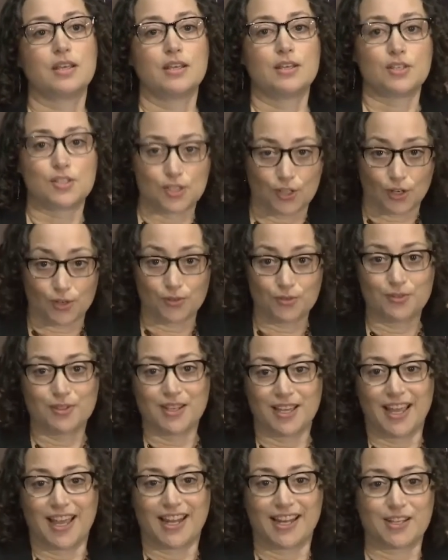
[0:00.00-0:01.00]
So
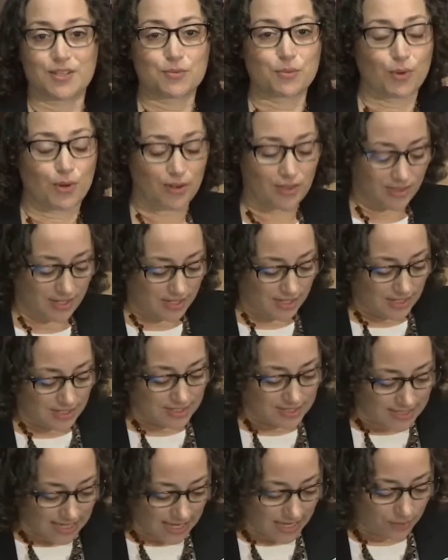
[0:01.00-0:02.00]
it is worth
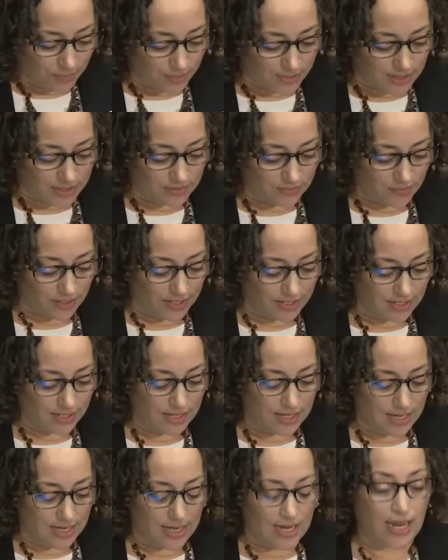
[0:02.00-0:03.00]
staying with this fight,
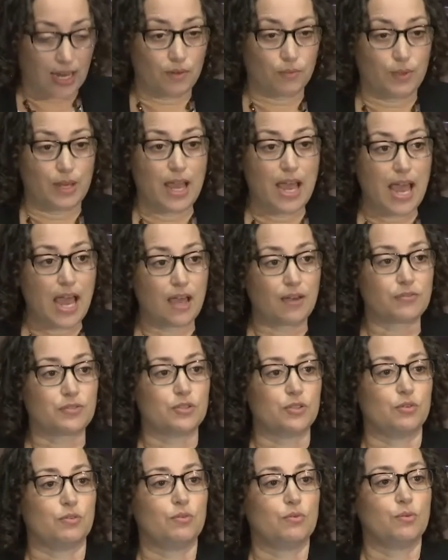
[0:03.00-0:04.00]
and
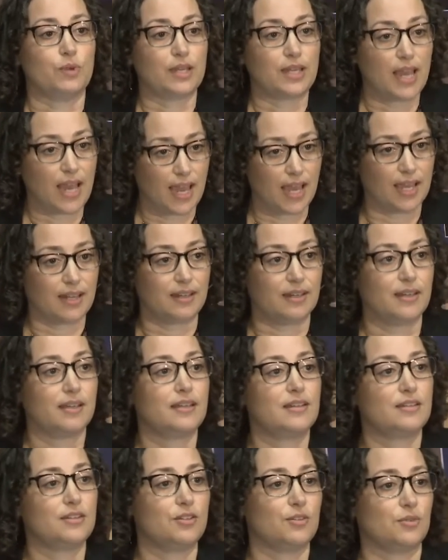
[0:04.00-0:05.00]
we can
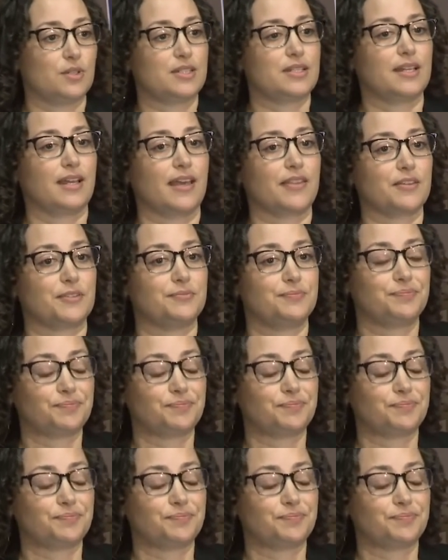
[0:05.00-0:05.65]
do it together.